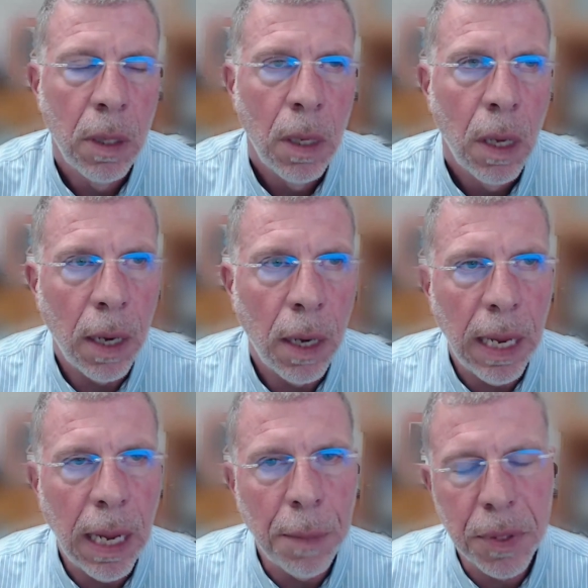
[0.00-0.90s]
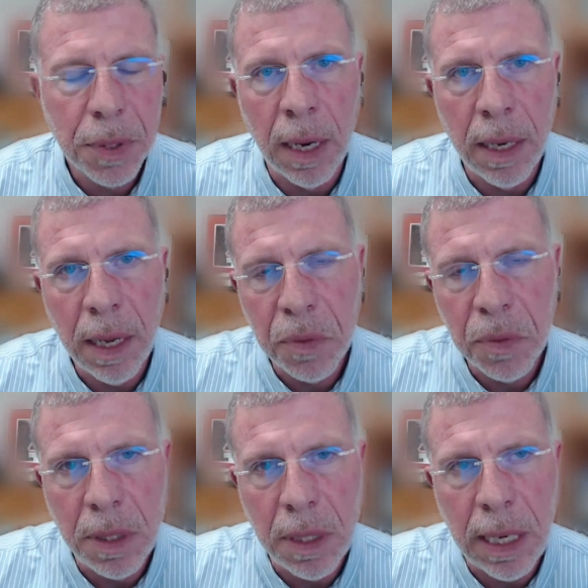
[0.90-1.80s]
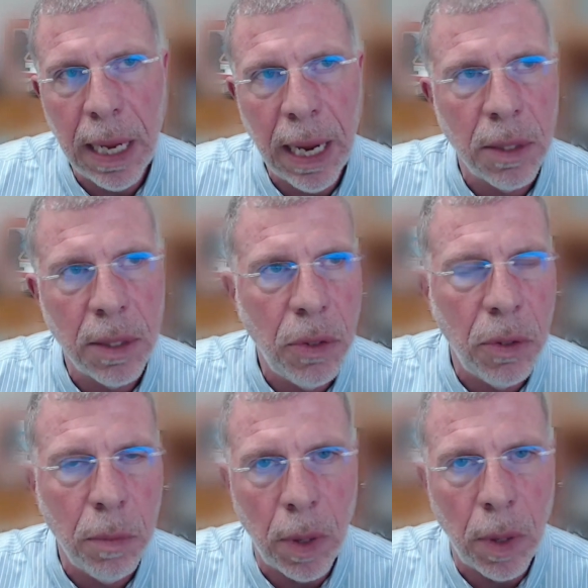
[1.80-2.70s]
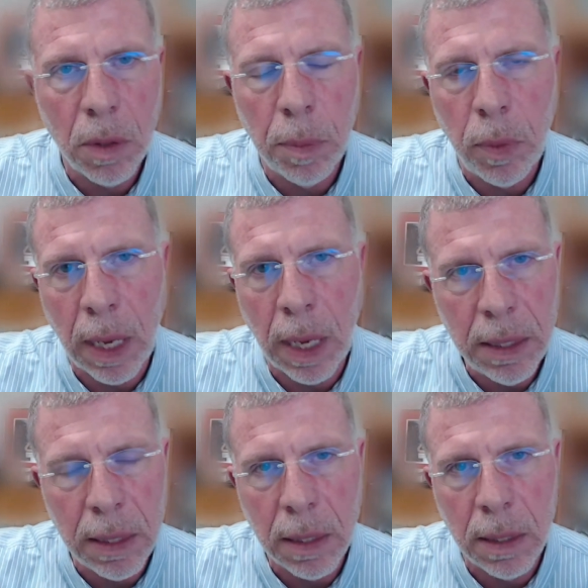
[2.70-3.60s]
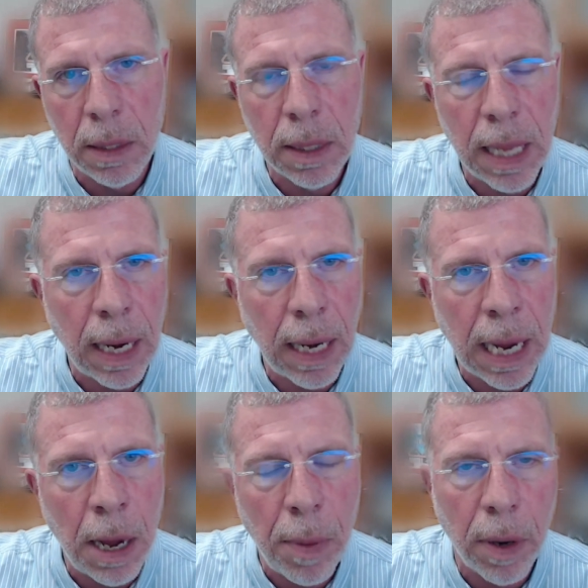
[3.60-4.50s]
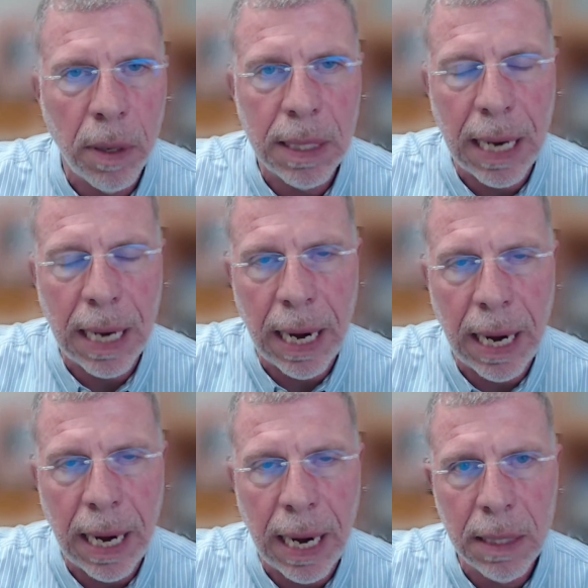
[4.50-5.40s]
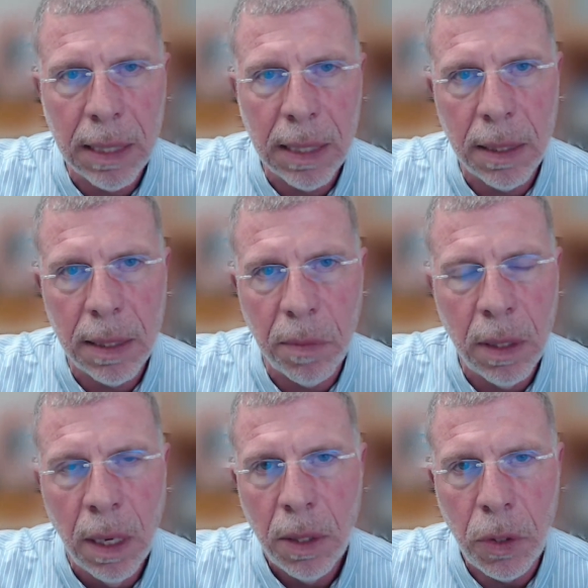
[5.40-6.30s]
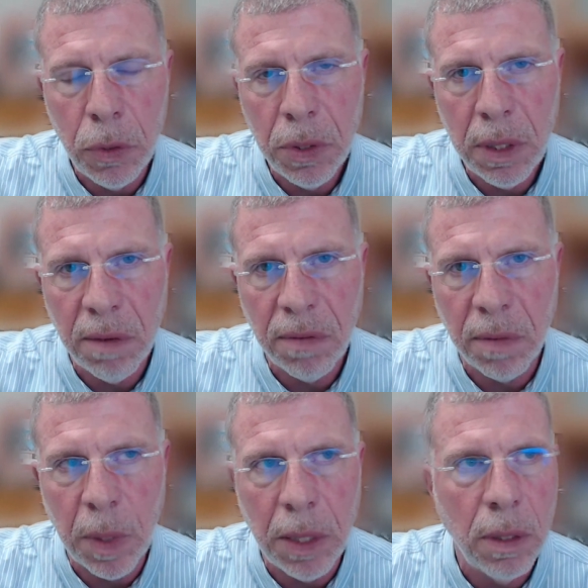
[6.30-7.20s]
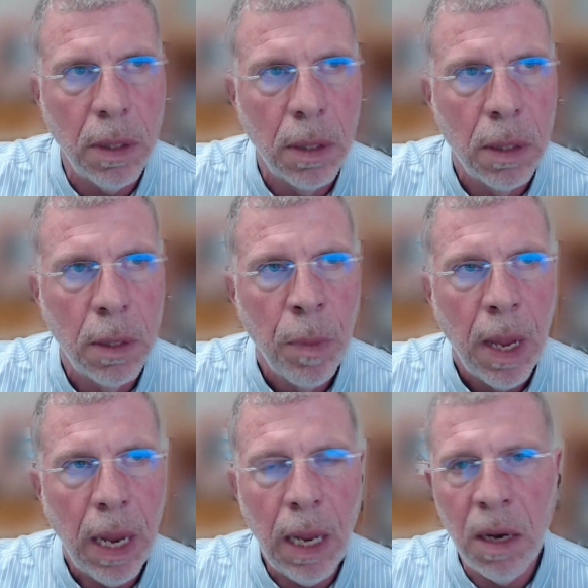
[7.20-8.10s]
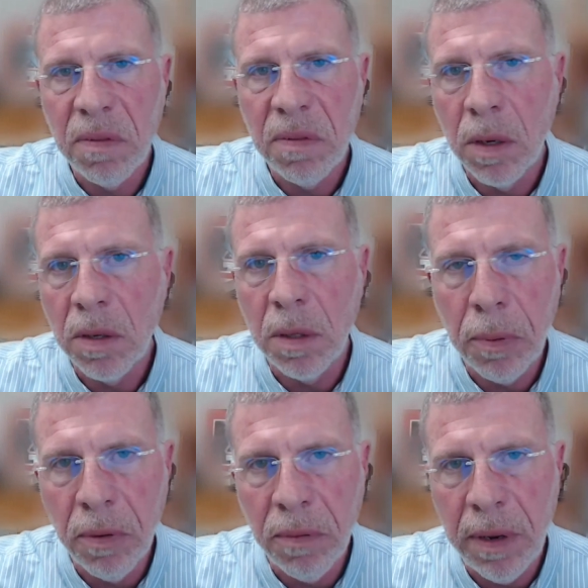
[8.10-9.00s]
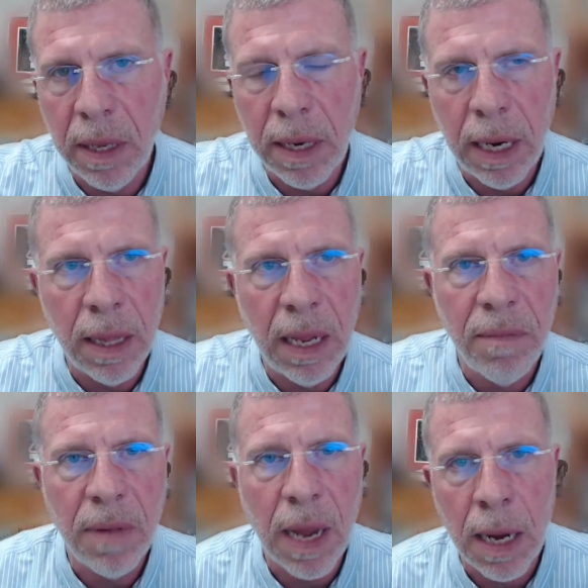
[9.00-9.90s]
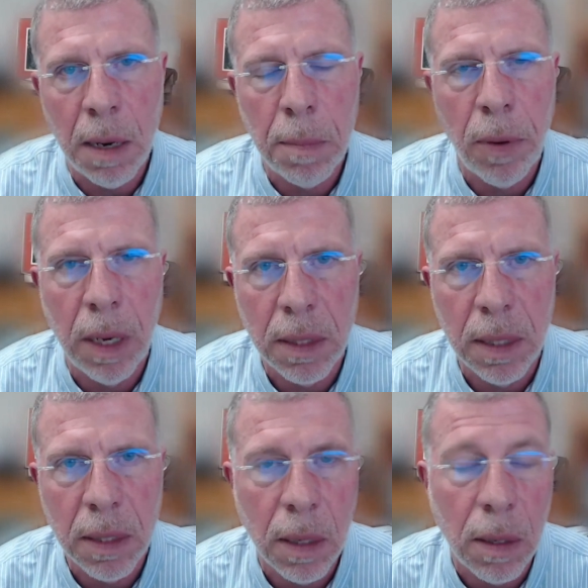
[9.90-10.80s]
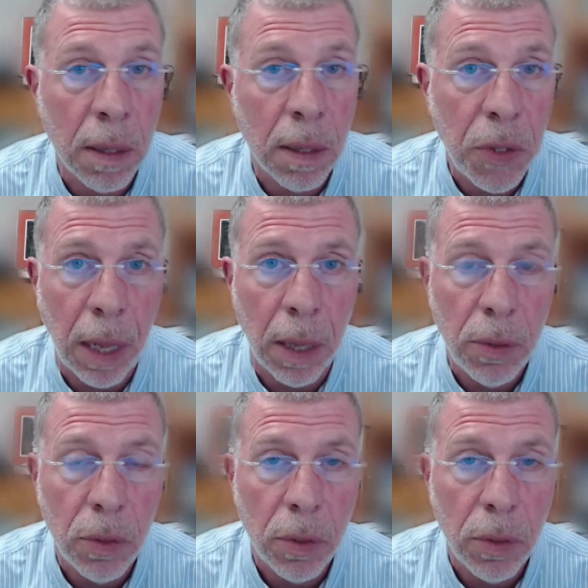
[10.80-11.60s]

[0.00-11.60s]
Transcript: On the upside, the FCC has issued multiple licenses that allow parties to access the information, use the information. And then, as far as improving the data, they've got a process called the challenge